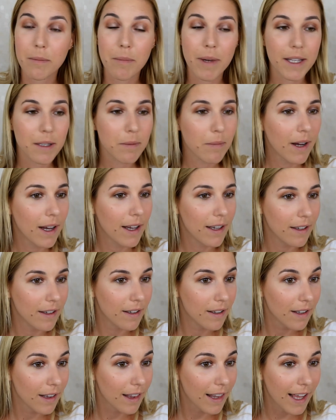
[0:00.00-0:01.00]
made my
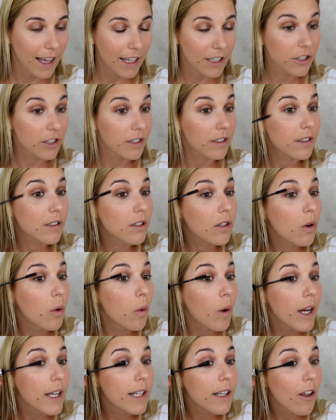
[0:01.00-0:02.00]
lashes
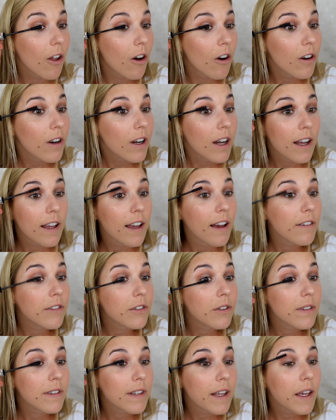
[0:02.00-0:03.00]
quite long, I have
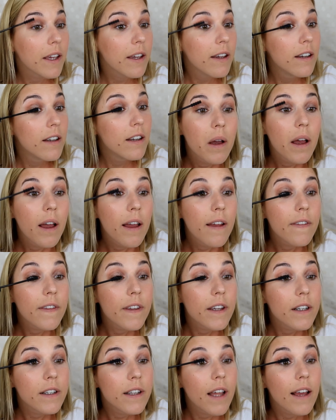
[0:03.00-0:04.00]
to say. And
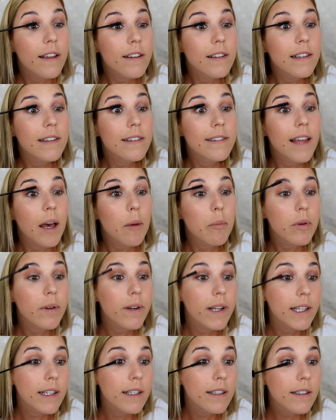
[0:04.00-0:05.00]
they're nicely
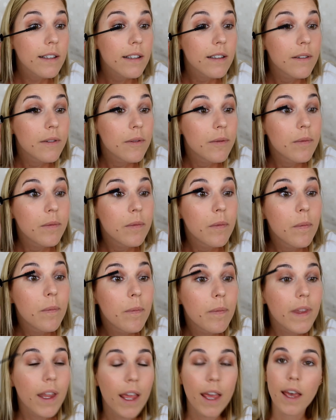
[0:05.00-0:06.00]
separated.
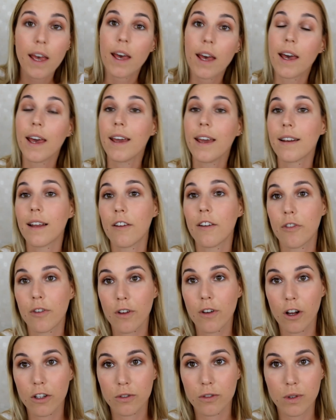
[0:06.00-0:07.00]
And I
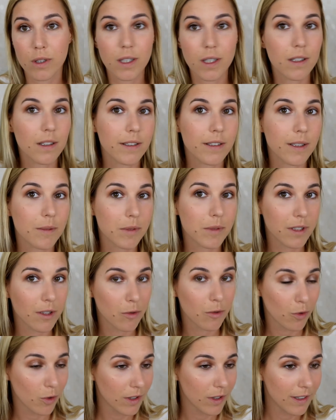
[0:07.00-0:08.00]
forgot to curl them,
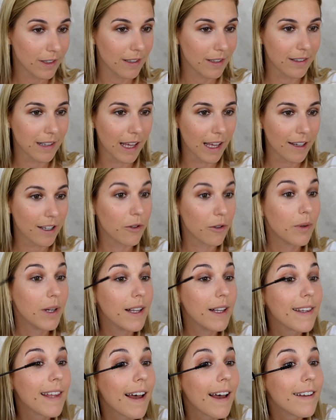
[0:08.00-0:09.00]
so this is like a
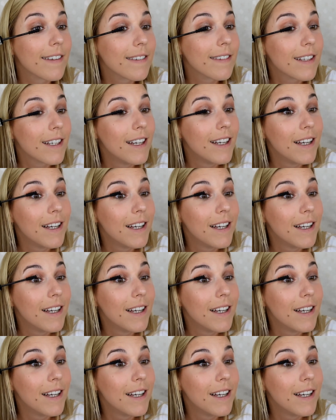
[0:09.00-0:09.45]
real test.